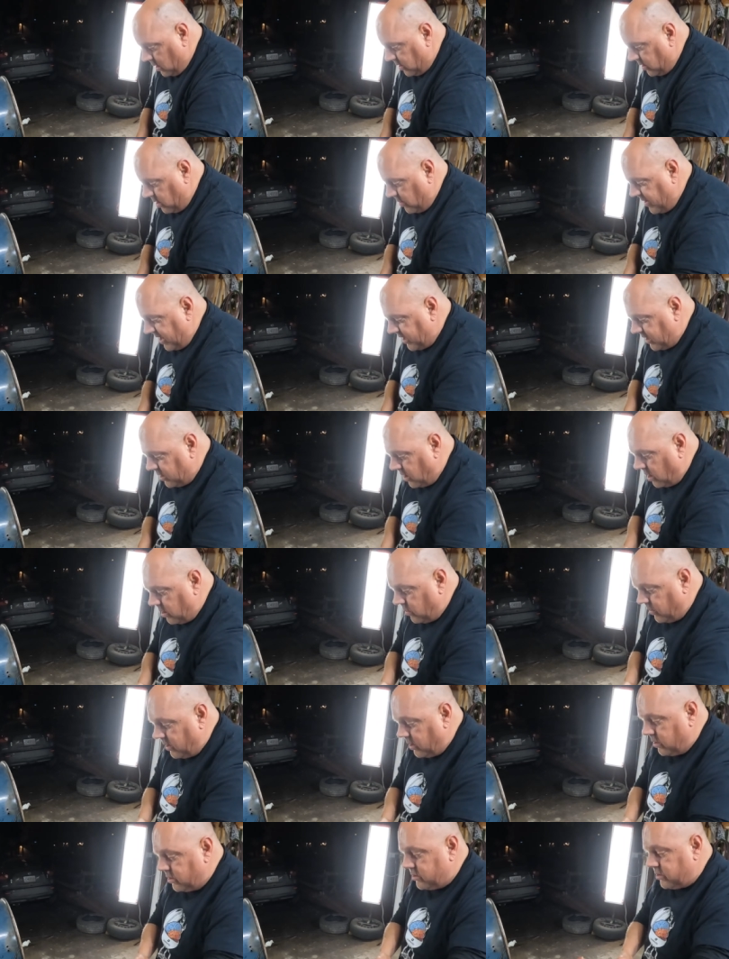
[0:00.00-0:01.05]
So I'll make another
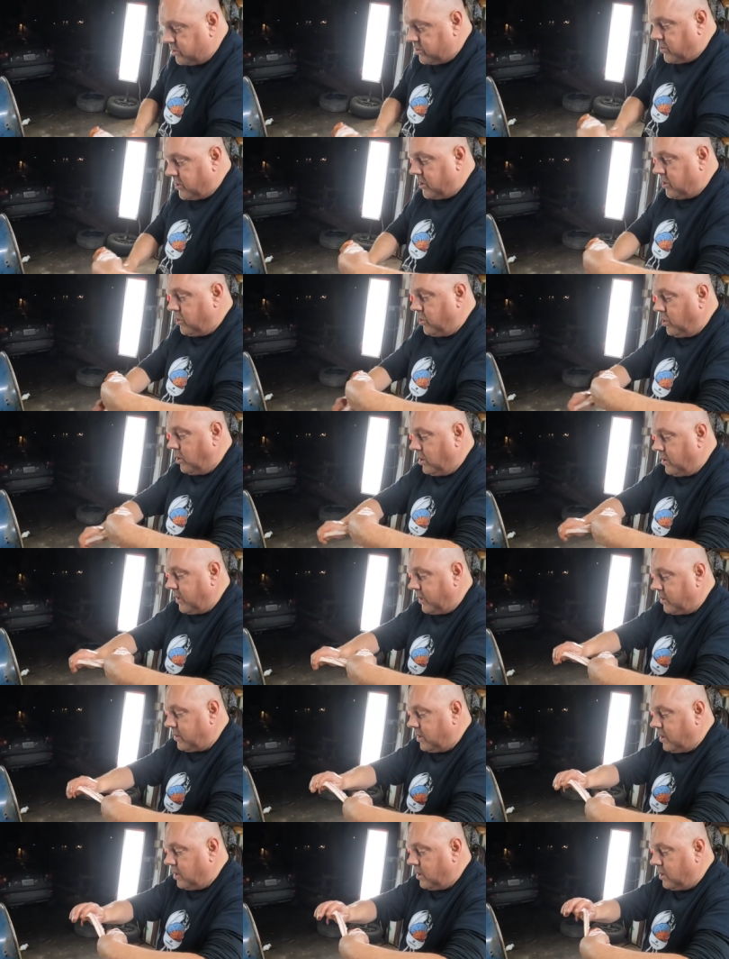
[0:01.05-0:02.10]
one of those. Those were cool.
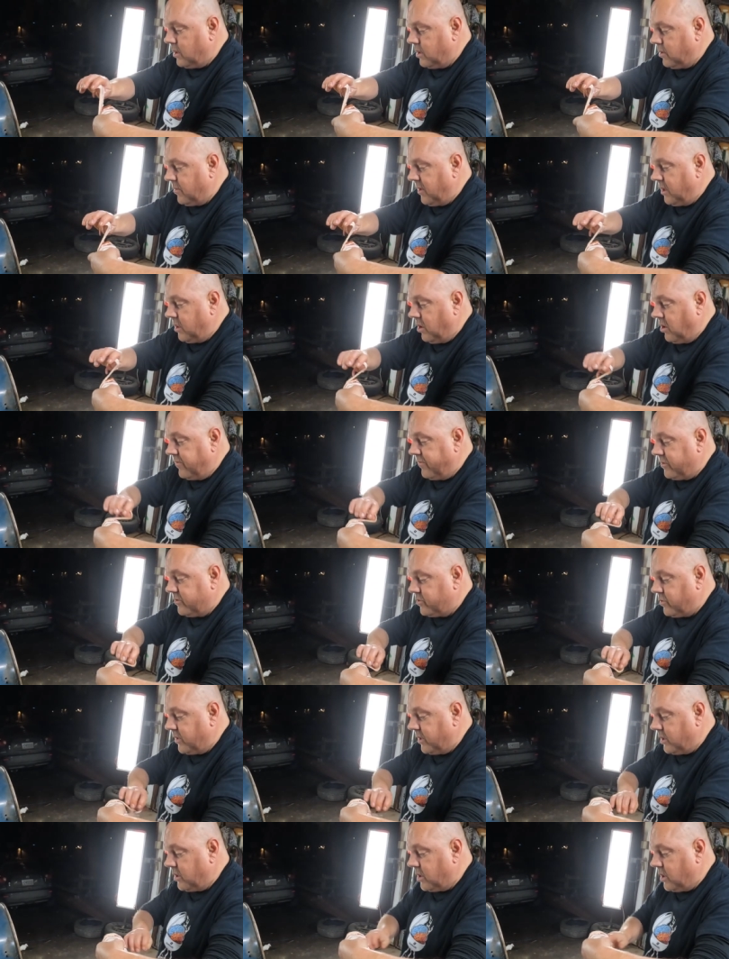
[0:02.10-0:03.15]
The meatloaf was
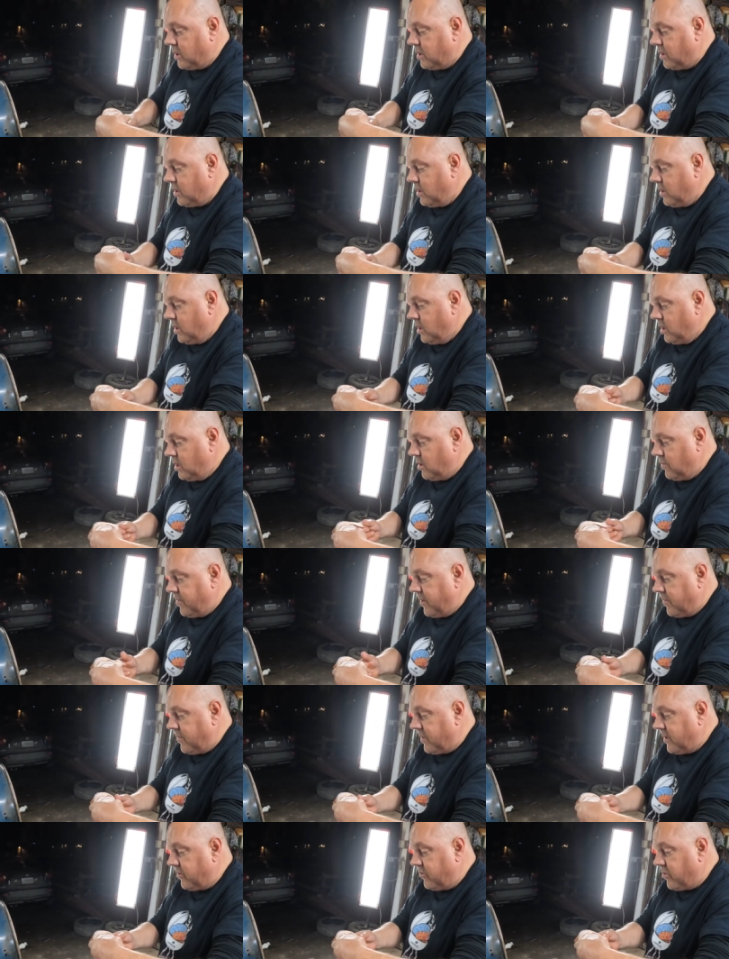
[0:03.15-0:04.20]
really good. The
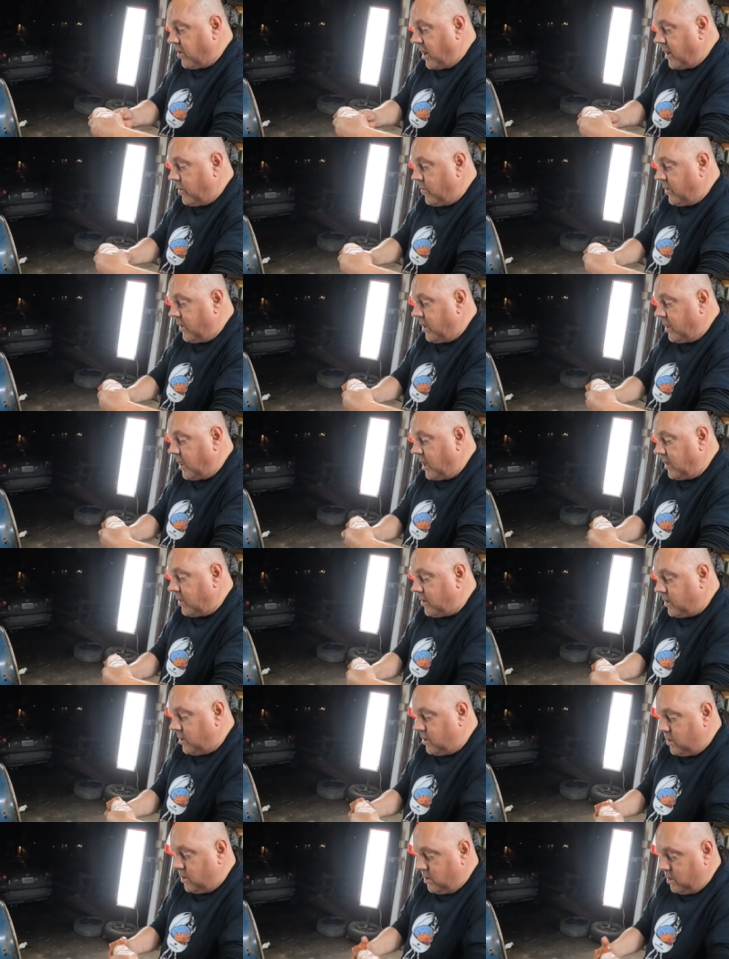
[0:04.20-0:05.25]
people that tried it really liked
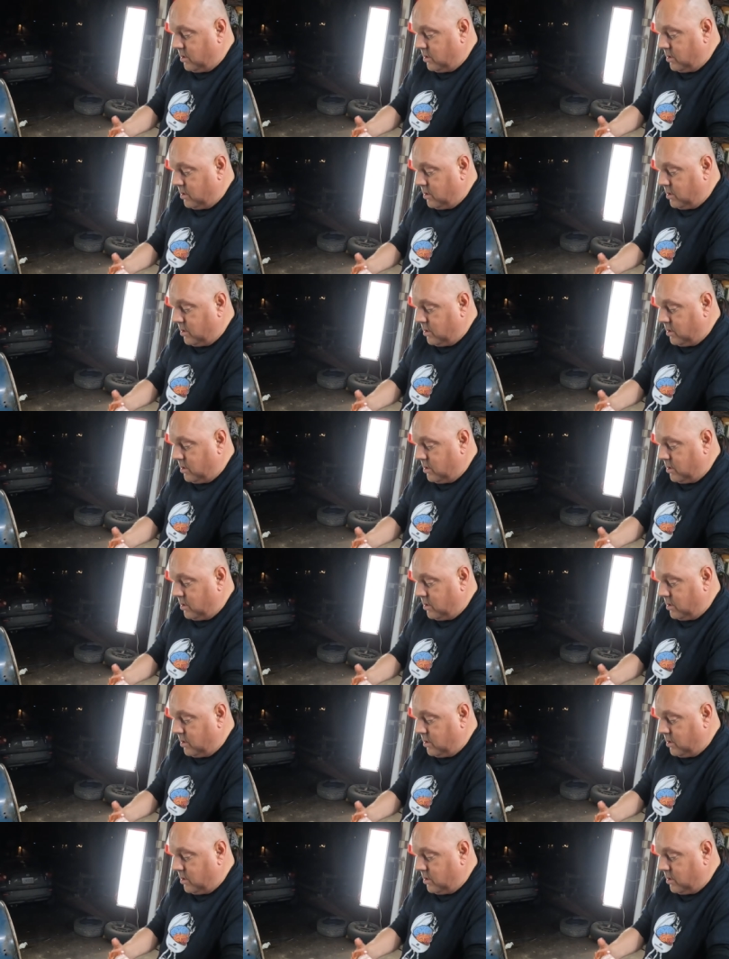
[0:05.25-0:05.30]
it.